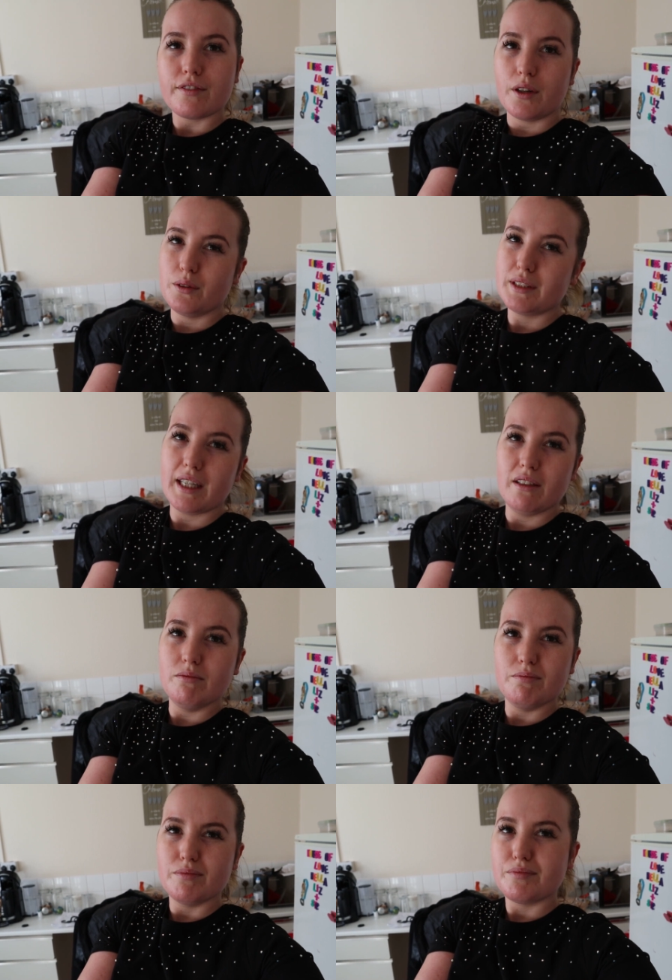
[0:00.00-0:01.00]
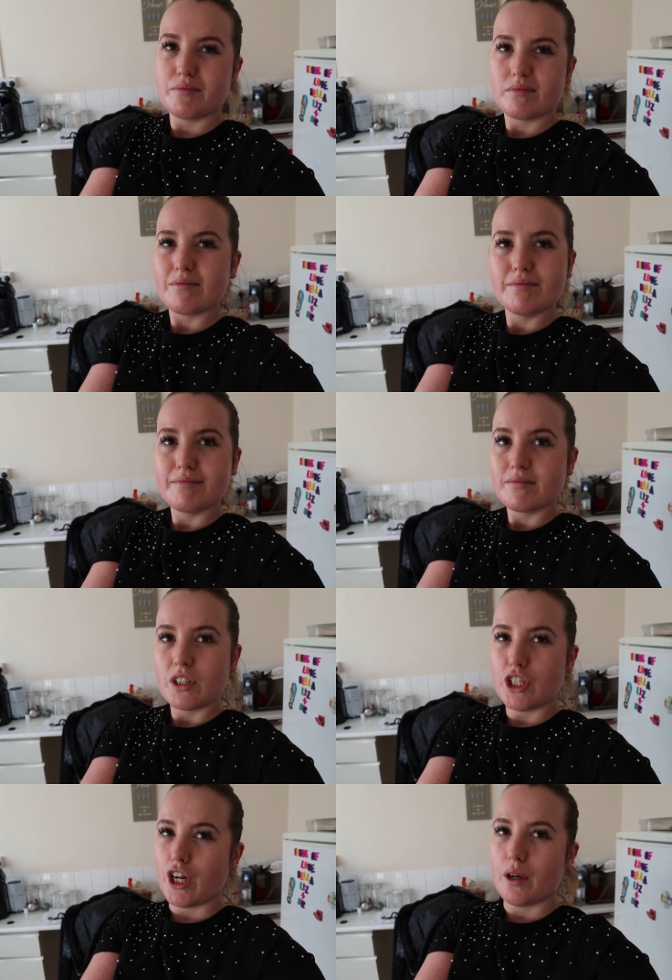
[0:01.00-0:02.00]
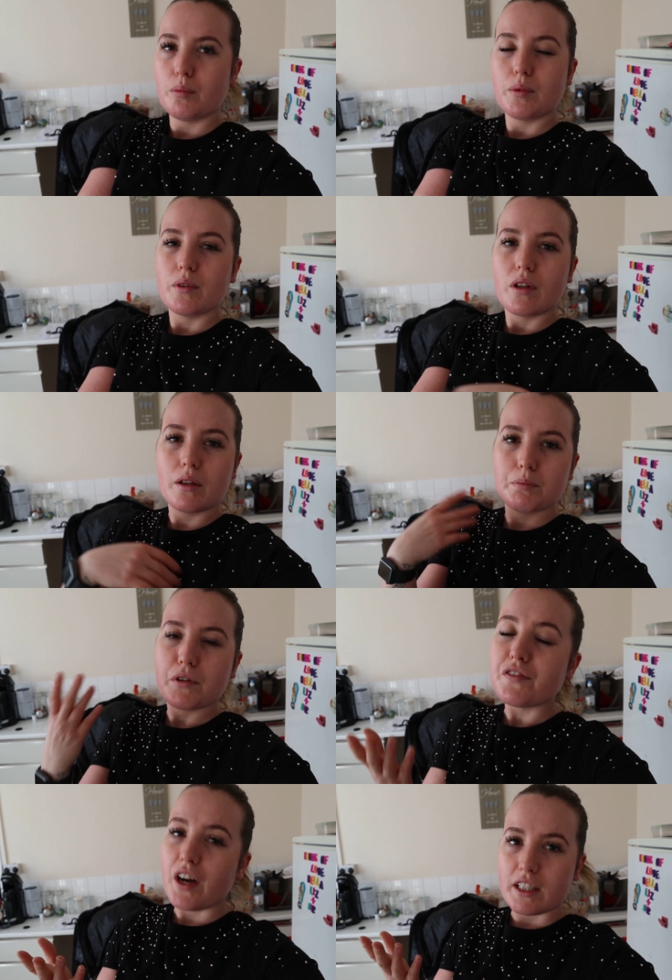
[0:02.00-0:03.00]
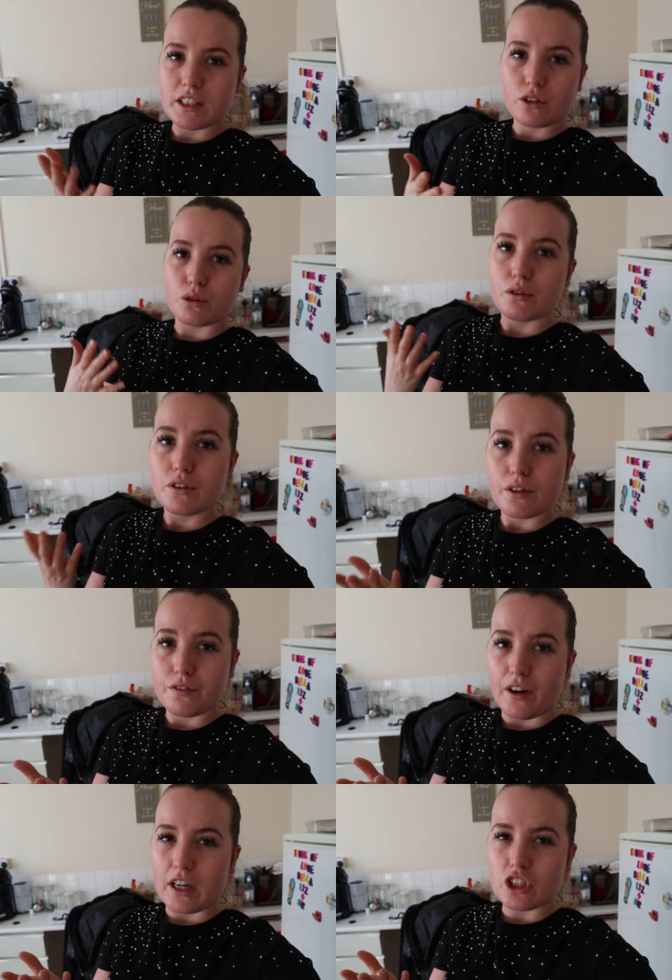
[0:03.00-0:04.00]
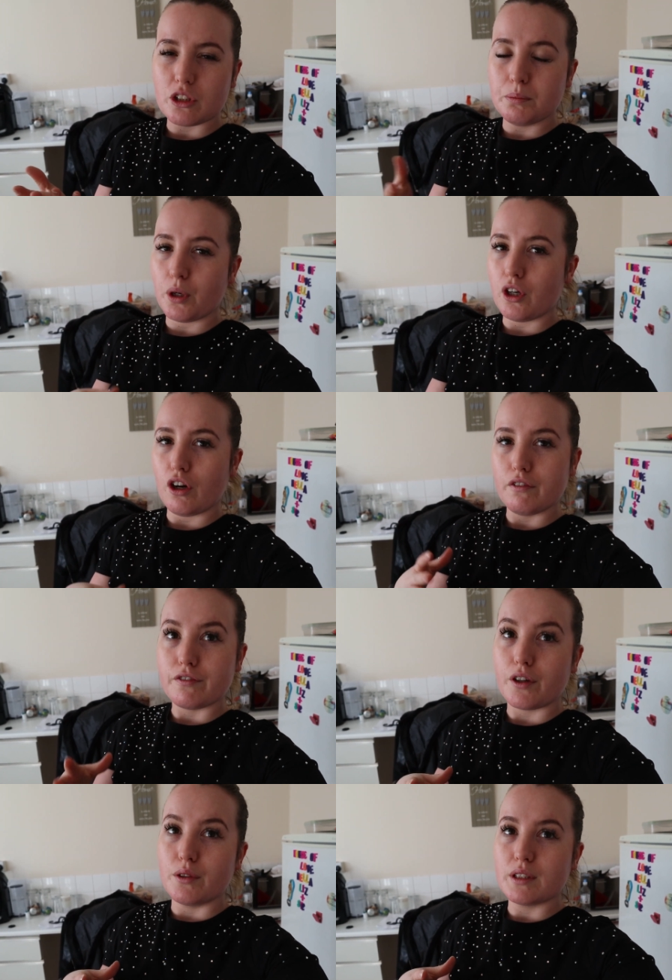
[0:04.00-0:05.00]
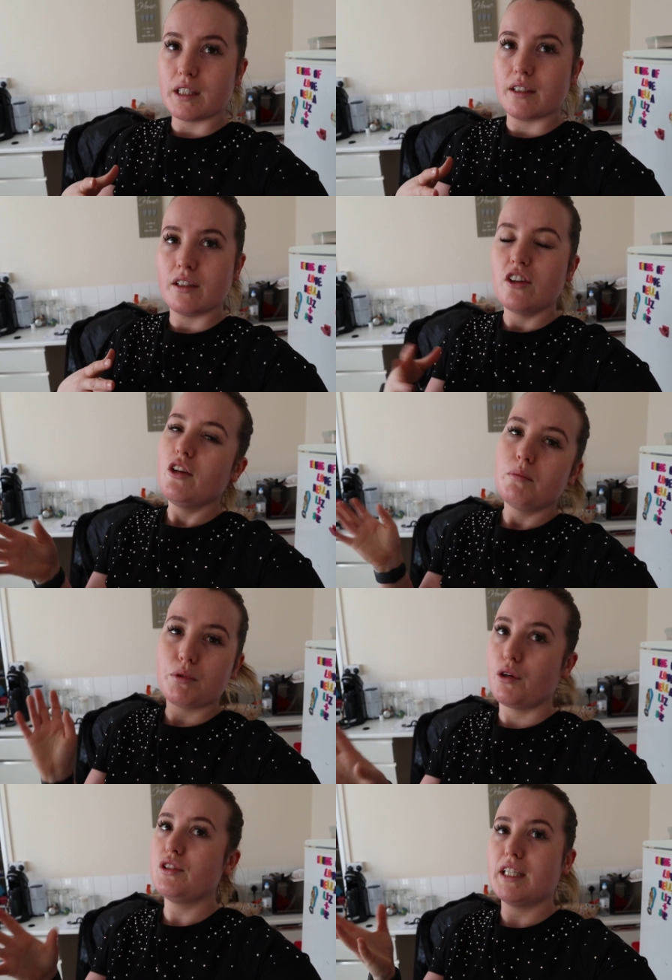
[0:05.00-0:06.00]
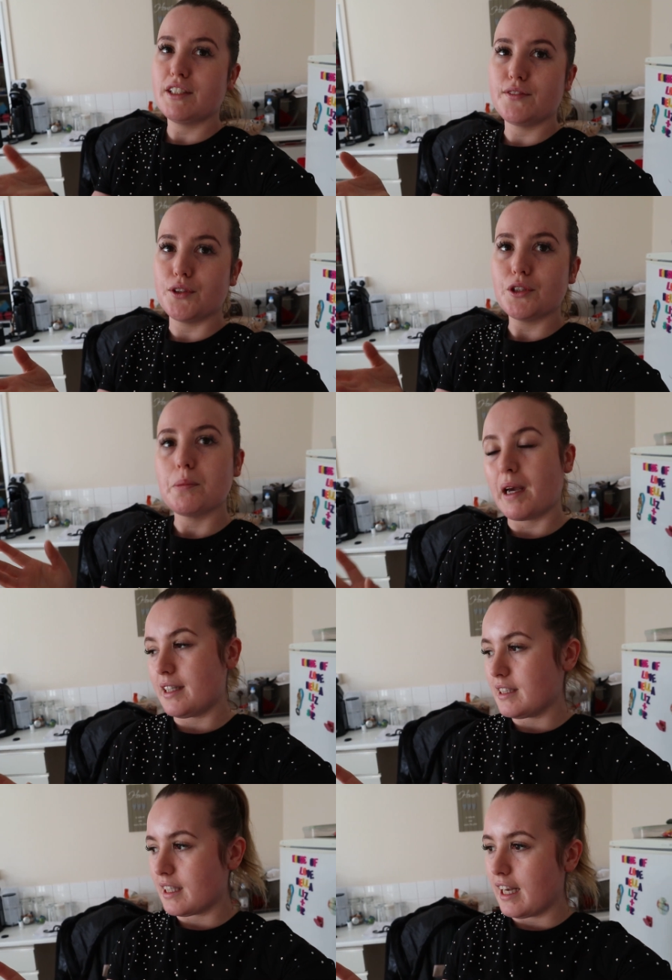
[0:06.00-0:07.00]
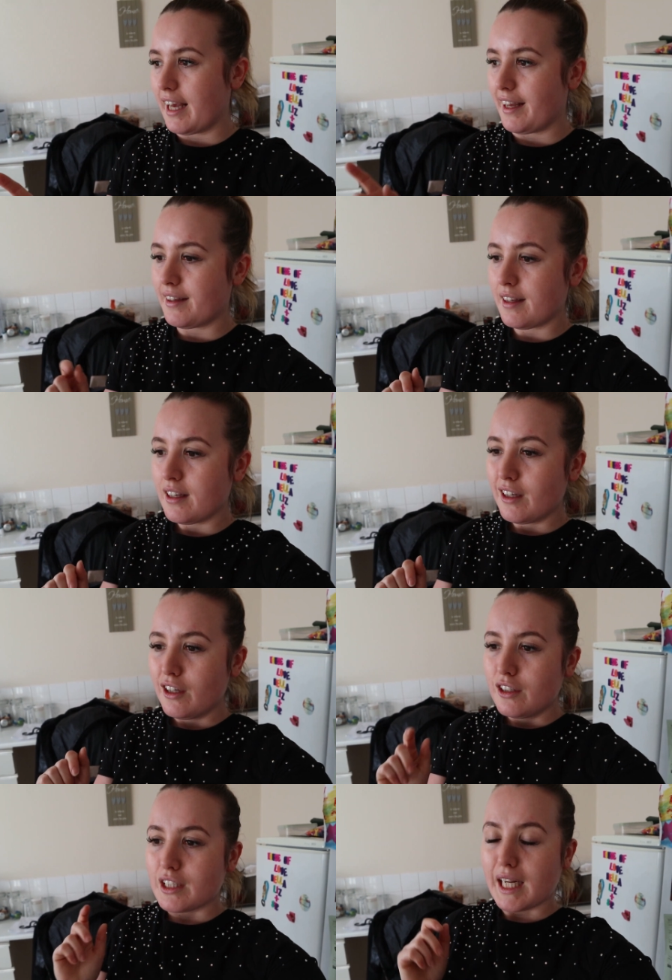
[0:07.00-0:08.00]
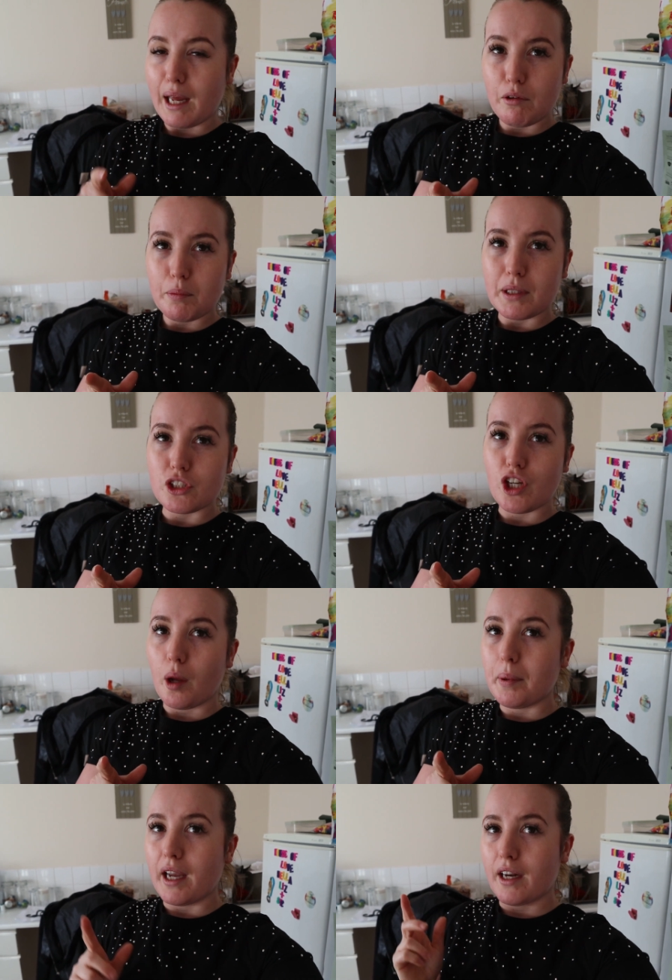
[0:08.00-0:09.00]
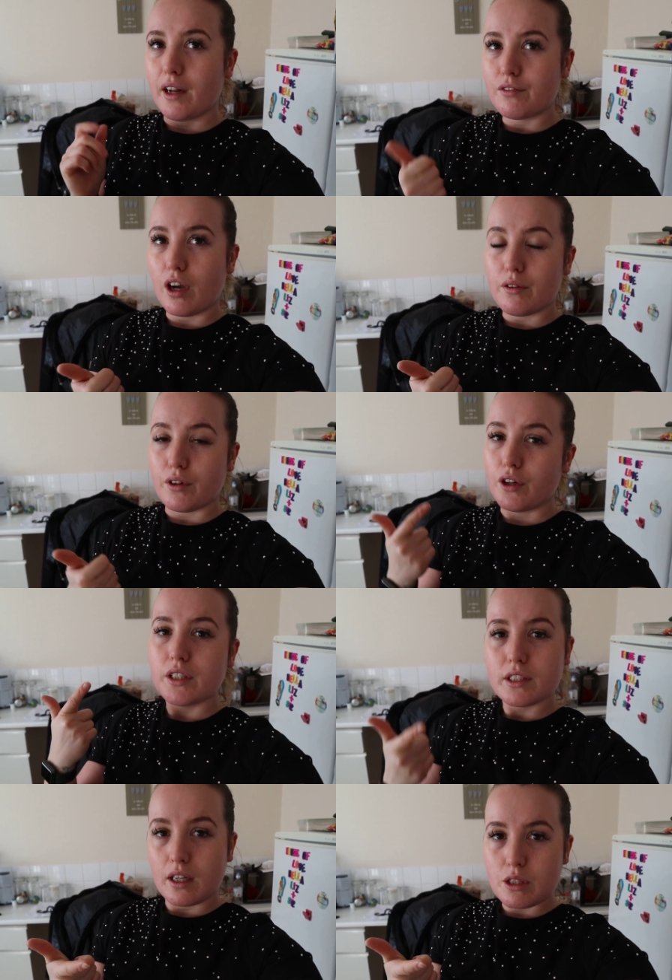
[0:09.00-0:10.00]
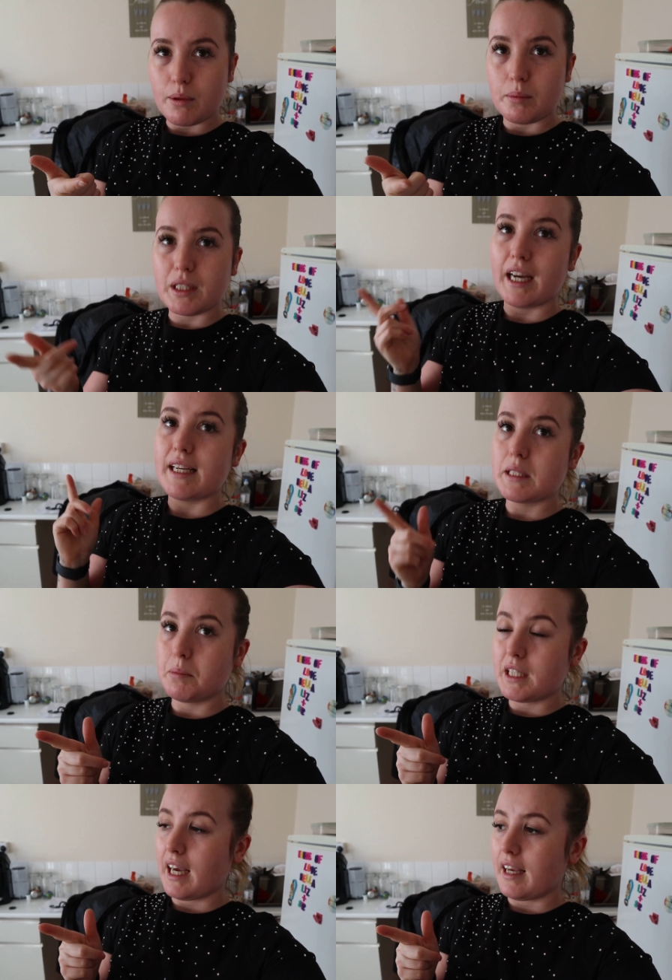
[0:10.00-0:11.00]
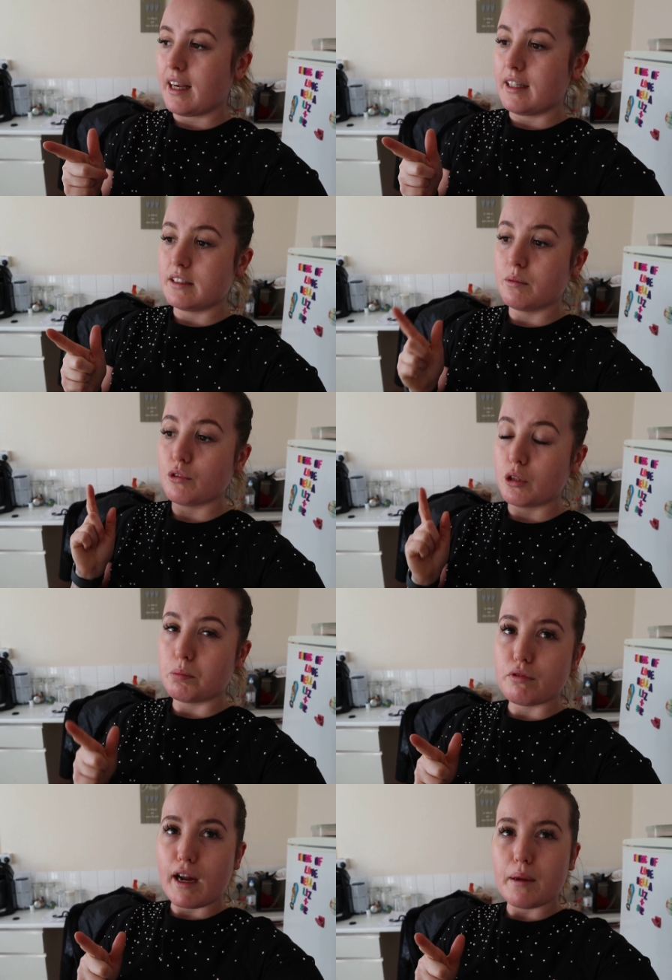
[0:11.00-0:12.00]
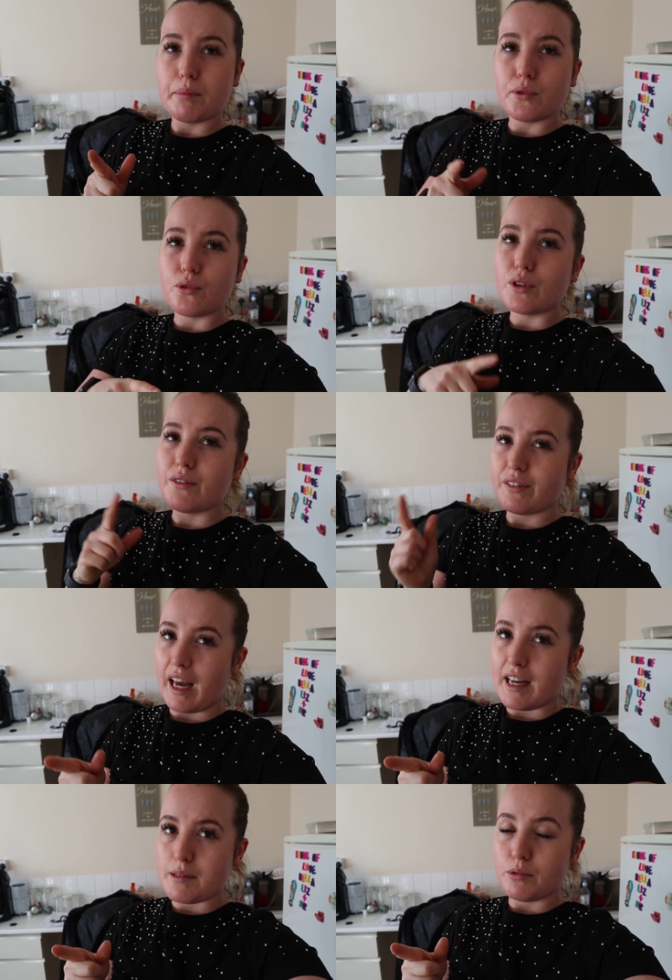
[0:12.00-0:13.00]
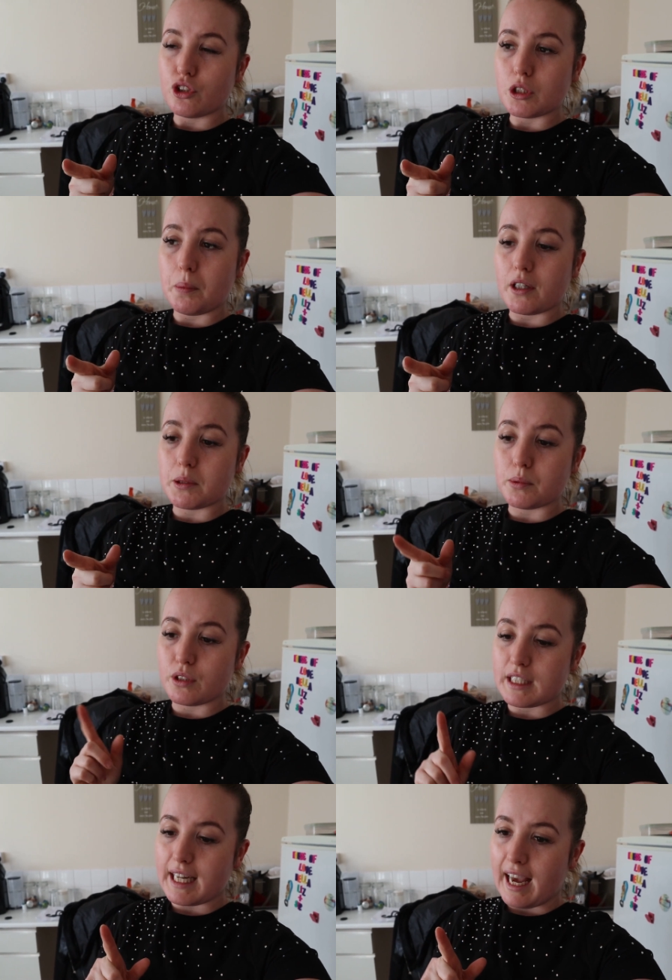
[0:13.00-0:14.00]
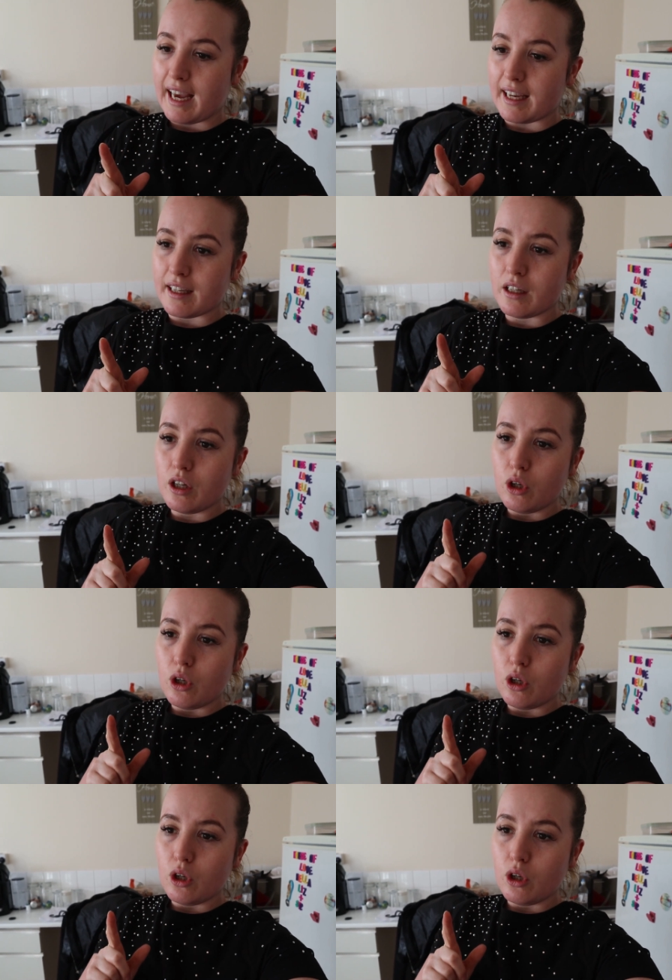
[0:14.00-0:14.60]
frozen, you know, I prefer to cook fresh and buy like frozen processed foods basically. So now I've been shopping, I've got rice, got sweet potatoes. I'm gonna prep all of that as much as possible today